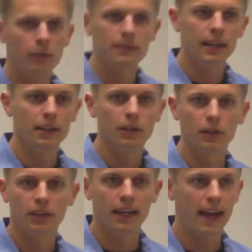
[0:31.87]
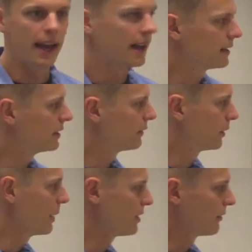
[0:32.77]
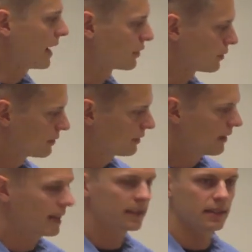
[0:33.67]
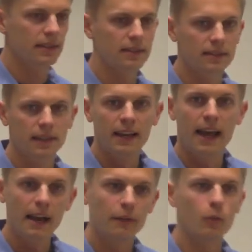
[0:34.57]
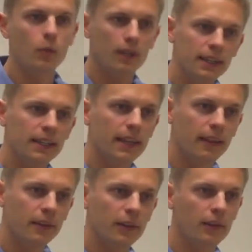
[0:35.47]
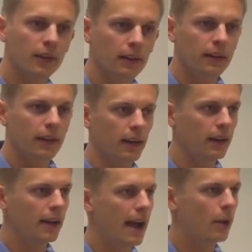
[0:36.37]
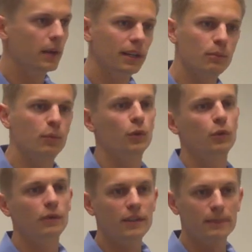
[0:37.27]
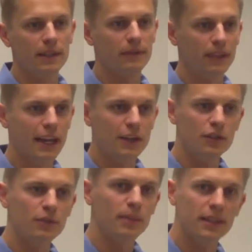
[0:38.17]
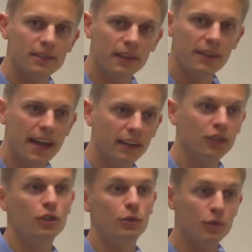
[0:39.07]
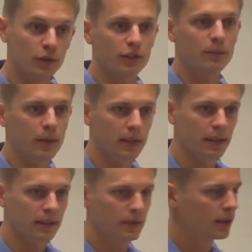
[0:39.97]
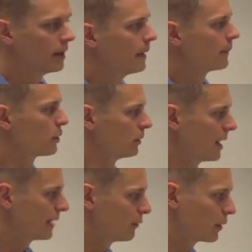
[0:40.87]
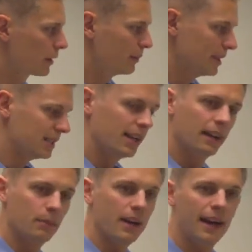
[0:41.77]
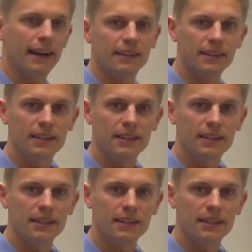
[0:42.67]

We take a look at different manufacturers' devices, how they're working together, uh, how we can improve the specifications based on that and the user experience. So a lot of work being done behind the